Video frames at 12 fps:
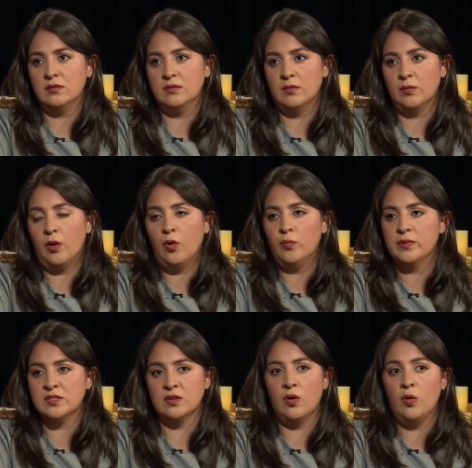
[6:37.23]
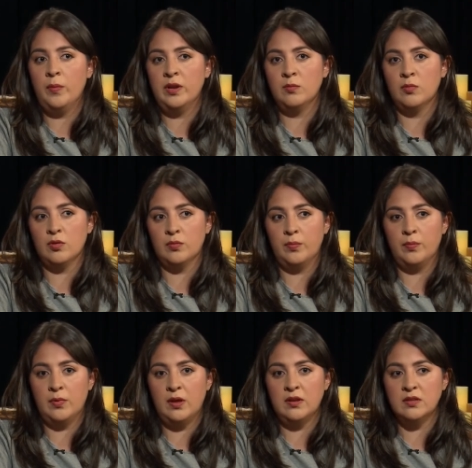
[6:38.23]
you know home isn't home anymore,
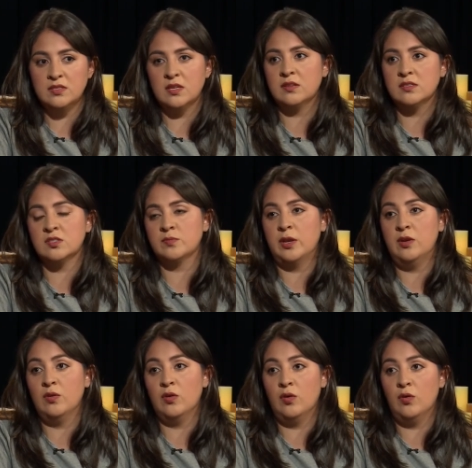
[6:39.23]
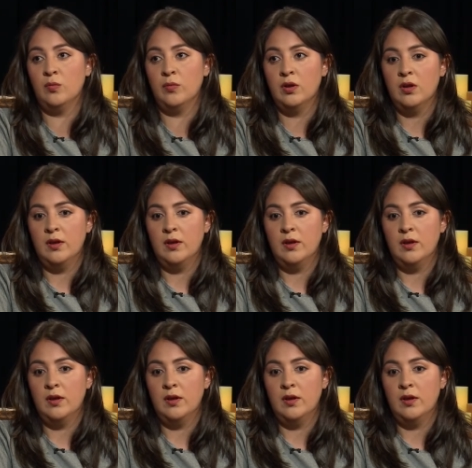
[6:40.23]
but, right. and say this is my new home.